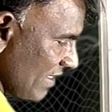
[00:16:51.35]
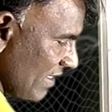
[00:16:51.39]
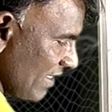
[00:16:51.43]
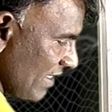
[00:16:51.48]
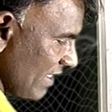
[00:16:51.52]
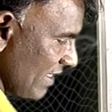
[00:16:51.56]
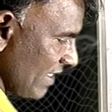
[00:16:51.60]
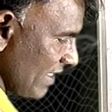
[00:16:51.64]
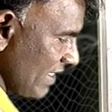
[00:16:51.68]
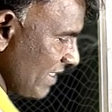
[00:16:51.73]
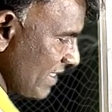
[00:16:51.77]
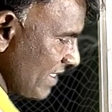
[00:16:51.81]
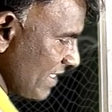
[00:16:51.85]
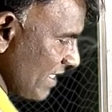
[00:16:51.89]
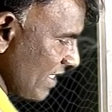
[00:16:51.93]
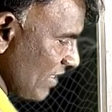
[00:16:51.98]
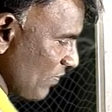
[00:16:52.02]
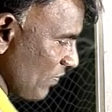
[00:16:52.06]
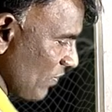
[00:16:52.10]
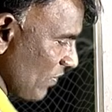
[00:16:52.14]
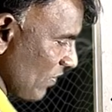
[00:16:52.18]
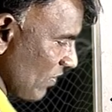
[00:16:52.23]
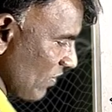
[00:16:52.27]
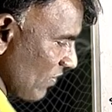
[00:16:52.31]
It is
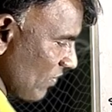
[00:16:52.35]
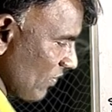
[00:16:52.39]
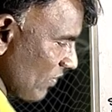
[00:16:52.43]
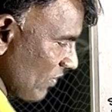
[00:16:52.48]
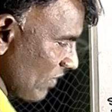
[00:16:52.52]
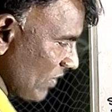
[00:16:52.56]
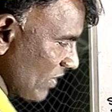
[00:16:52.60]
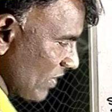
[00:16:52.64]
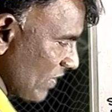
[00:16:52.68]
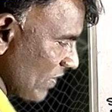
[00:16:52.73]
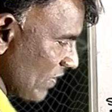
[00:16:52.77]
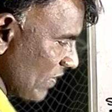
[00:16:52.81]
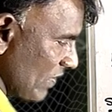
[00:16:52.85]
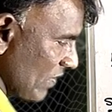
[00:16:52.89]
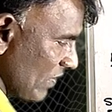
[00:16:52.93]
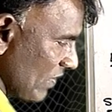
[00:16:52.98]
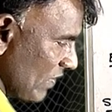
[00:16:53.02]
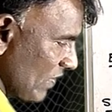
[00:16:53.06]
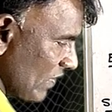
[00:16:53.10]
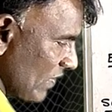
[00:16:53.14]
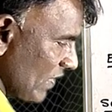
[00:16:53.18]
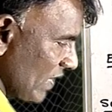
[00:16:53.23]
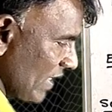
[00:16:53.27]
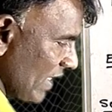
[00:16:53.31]
t power 4,
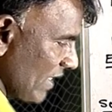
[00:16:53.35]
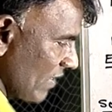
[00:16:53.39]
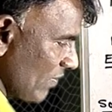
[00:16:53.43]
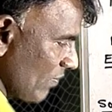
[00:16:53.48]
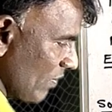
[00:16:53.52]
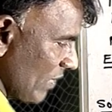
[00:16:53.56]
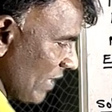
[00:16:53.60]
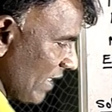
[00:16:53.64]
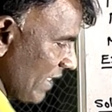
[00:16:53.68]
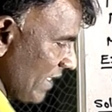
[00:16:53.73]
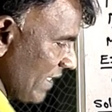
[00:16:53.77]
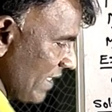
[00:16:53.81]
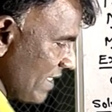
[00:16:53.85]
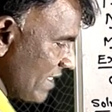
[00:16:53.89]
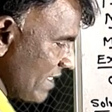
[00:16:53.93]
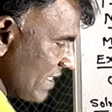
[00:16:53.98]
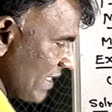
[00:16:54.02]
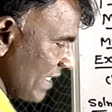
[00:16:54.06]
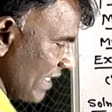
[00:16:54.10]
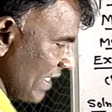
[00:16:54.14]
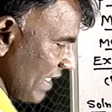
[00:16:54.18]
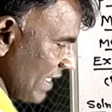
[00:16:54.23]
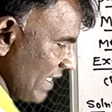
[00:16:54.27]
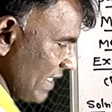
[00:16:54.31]
then minus
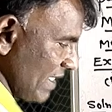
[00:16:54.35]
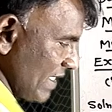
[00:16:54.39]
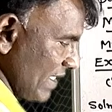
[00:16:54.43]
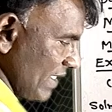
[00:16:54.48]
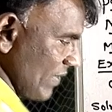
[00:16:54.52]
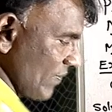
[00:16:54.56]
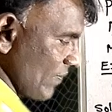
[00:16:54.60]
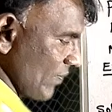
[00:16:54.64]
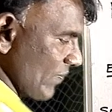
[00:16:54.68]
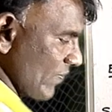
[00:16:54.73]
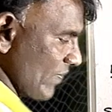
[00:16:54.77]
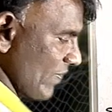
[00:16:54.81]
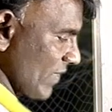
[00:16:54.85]
dt.